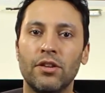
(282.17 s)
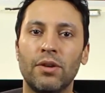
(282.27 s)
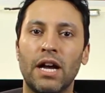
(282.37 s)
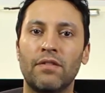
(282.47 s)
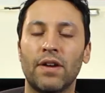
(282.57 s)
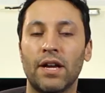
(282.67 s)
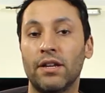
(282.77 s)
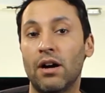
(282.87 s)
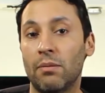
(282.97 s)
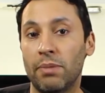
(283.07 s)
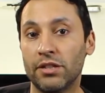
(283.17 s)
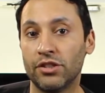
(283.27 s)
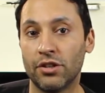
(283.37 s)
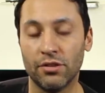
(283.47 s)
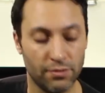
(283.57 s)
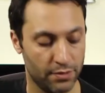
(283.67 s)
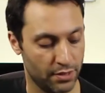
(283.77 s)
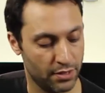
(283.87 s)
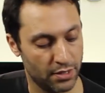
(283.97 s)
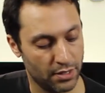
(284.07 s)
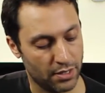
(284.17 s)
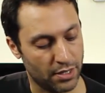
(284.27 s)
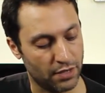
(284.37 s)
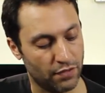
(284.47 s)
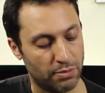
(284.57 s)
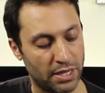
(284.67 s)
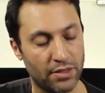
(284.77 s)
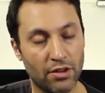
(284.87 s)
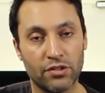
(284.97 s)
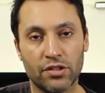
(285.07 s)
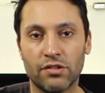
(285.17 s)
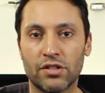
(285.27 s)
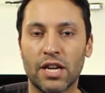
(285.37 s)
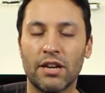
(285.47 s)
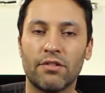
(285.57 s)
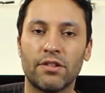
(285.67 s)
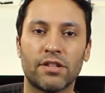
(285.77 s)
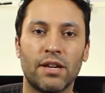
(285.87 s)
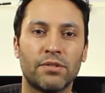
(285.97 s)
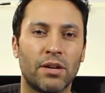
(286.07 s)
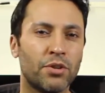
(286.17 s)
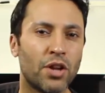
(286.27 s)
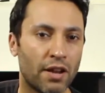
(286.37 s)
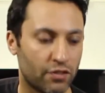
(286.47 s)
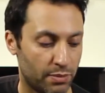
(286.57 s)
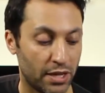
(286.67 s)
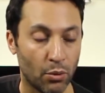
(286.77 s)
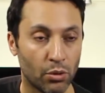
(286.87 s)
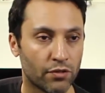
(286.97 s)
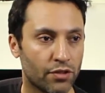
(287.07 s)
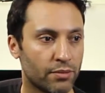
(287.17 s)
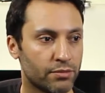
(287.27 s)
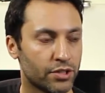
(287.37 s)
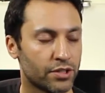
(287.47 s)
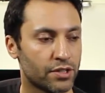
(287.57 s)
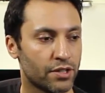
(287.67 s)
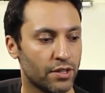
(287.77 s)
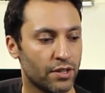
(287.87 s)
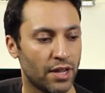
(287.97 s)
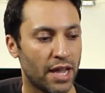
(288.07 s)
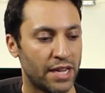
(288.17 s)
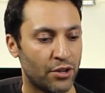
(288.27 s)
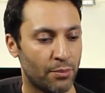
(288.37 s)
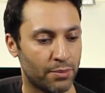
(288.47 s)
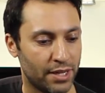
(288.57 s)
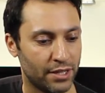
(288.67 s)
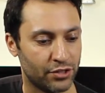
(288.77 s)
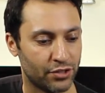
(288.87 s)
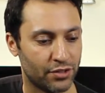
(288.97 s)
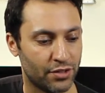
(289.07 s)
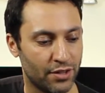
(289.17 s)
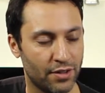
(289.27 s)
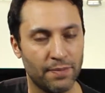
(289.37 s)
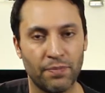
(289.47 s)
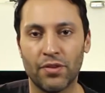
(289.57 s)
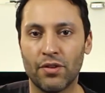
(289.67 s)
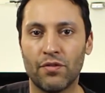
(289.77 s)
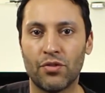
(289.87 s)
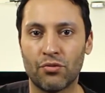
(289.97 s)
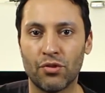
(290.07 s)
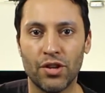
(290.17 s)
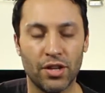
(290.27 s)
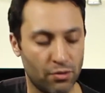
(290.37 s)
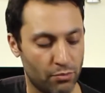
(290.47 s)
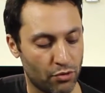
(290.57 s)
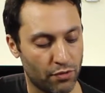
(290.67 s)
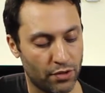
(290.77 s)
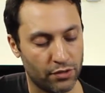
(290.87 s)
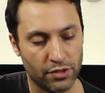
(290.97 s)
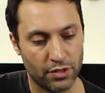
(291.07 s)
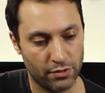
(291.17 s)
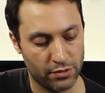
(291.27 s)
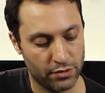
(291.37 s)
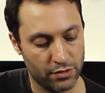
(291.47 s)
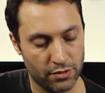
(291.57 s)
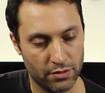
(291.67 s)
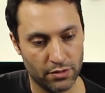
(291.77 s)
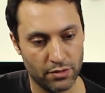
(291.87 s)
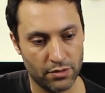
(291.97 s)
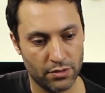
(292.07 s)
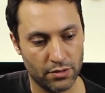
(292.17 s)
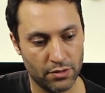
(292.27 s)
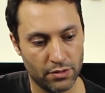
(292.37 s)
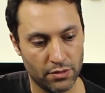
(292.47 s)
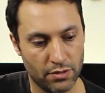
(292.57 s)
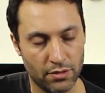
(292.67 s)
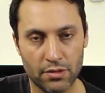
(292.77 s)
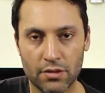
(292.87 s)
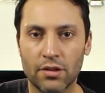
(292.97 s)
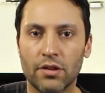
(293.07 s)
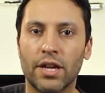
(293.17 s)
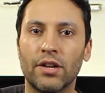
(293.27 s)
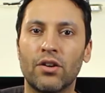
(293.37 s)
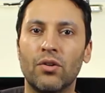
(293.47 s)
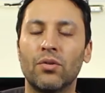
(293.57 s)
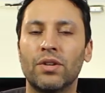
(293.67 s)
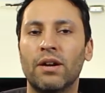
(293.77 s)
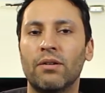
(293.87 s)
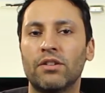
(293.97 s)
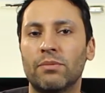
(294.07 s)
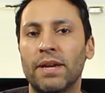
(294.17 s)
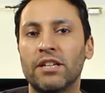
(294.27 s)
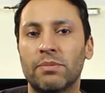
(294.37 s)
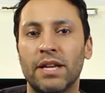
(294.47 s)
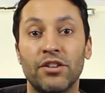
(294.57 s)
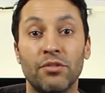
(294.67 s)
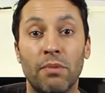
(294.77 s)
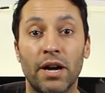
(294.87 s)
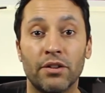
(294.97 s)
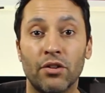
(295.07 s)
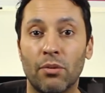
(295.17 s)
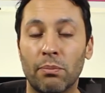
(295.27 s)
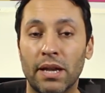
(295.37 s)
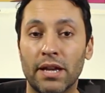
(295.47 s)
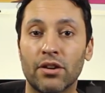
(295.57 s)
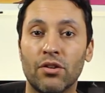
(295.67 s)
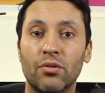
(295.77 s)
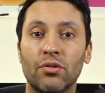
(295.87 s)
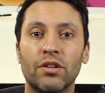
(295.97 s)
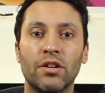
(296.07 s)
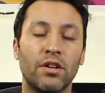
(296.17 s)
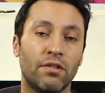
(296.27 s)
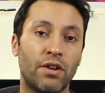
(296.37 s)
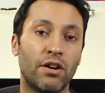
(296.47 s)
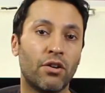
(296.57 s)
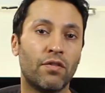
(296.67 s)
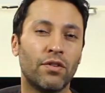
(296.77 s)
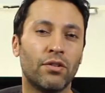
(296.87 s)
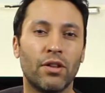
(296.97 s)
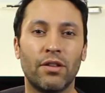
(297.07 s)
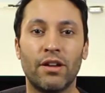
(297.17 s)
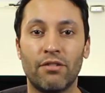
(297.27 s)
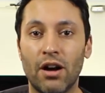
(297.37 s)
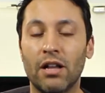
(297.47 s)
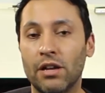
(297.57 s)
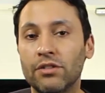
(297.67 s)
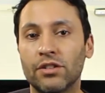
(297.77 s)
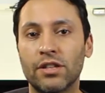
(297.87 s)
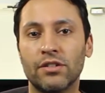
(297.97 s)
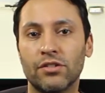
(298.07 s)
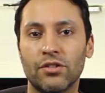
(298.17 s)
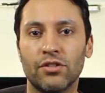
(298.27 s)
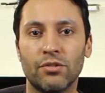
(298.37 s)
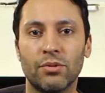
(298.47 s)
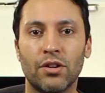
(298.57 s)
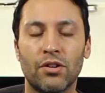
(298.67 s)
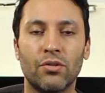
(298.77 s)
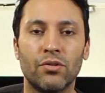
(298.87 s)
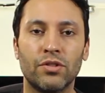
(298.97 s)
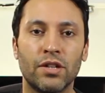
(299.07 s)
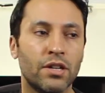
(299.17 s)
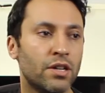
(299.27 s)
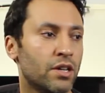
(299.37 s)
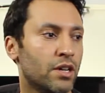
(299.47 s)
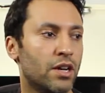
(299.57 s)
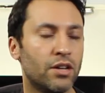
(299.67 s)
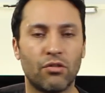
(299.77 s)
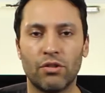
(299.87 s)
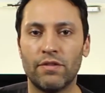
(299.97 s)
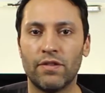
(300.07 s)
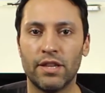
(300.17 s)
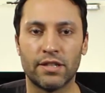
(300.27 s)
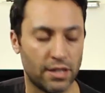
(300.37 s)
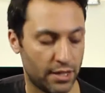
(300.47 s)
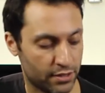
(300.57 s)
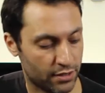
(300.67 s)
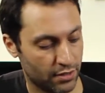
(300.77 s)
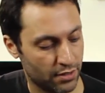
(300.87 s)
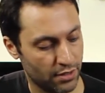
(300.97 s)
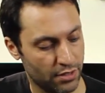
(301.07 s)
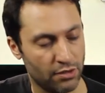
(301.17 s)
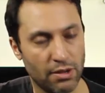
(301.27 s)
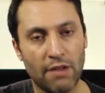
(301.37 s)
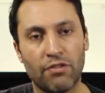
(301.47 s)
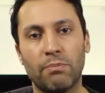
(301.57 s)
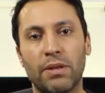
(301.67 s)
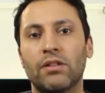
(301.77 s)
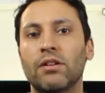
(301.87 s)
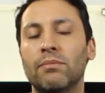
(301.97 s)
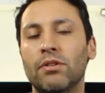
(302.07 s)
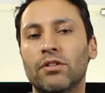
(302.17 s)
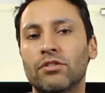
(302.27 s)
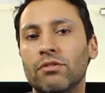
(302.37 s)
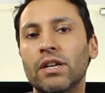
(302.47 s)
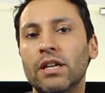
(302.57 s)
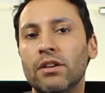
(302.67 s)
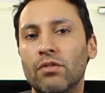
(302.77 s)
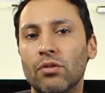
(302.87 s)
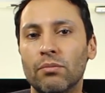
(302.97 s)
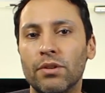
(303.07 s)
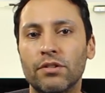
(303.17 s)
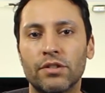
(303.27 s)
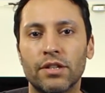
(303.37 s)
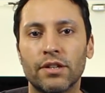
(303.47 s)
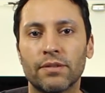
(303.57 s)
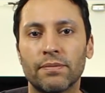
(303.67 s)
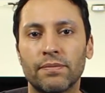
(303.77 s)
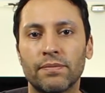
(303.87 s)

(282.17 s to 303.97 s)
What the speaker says: you have an arpeggio. And if you play those notes together at the same time, you don't have to play all of them, just a combination of 3 or more of those notes. You get a chord. Now, as a bass player, you might not play a chord very often, although there are loads of things you can do with a chord. not really for this lesson, you have the building blocks really of all music.